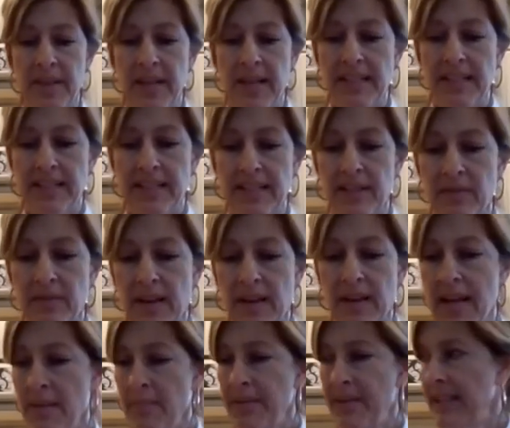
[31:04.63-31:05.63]
plastic
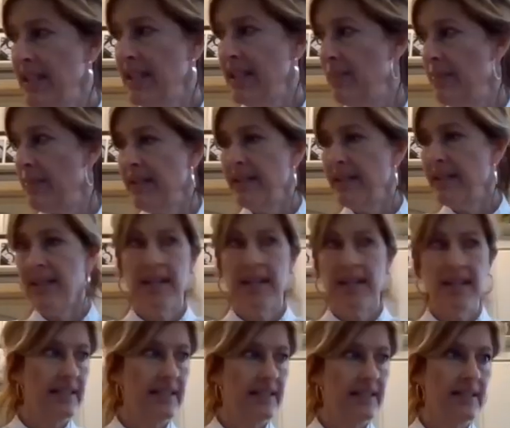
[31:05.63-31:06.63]
wrap to keep it
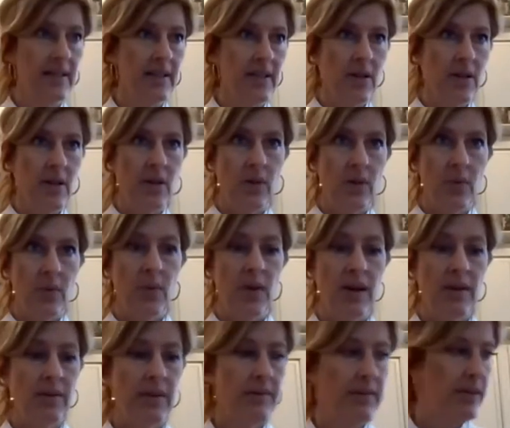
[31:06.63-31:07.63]
nice.
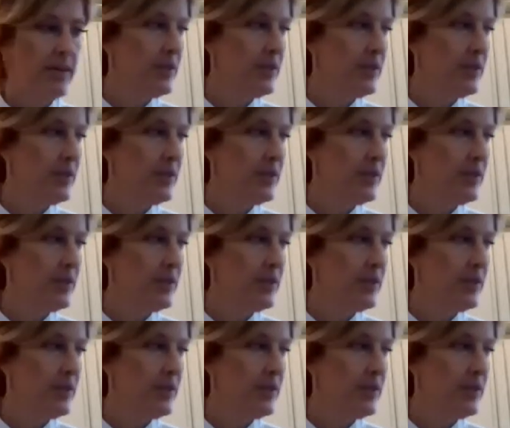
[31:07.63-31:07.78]
While we were